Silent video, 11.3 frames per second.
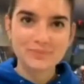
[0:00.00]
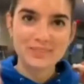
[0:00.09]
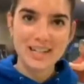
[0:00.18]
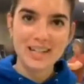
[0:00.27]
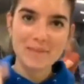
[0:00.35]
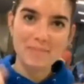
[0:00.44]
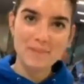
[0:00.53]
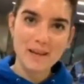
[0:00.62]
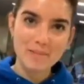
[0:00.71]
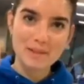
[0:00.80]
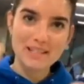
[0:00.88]
rock,
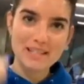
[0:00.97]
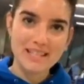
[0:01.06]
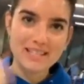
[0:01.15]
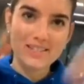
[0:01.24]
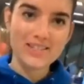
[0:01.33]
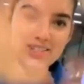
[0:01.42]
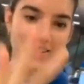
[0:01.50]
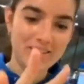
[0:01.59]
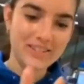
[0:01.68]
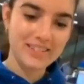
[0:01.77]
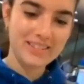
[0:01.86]
paper, paper scissors, scissors,
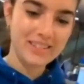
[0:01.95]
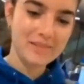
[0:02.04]
shoot.